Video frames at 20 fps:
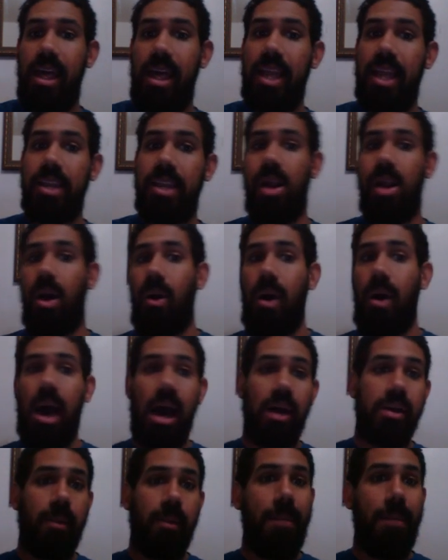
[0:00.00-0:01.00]
and know
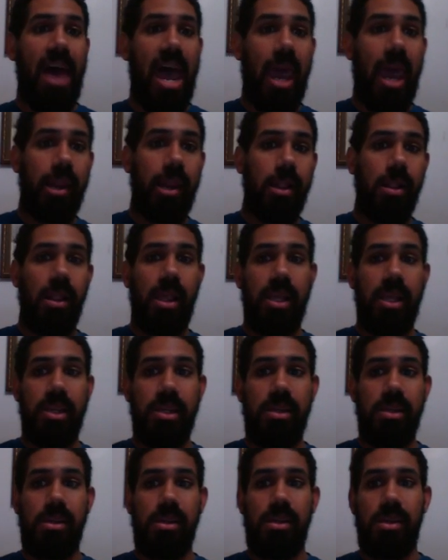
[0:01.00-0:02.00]
how to battle and
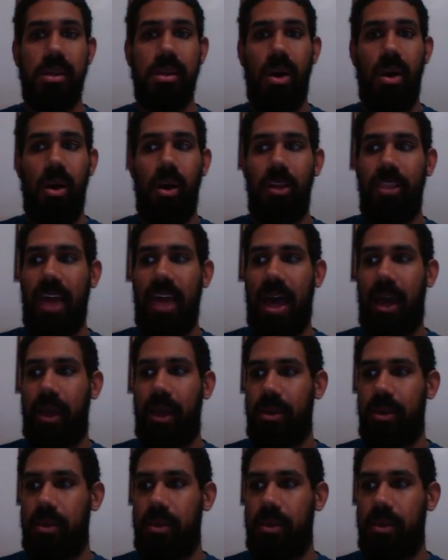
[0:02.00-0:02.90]
all that.